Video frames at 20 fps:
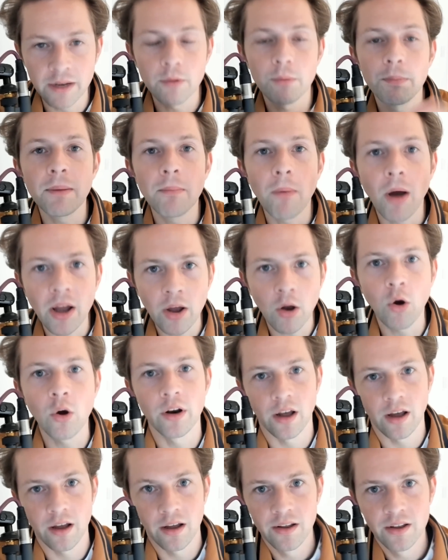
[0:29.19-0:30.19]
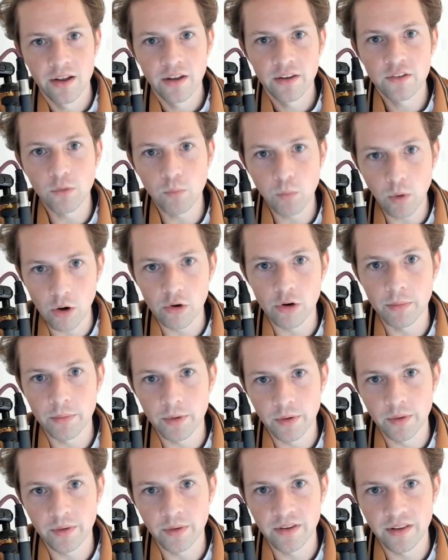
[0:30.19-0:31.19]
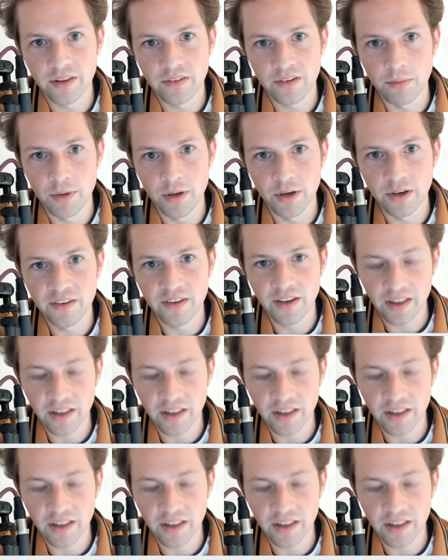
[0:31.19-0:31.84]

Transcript: It would be my honor to welcome you into this community.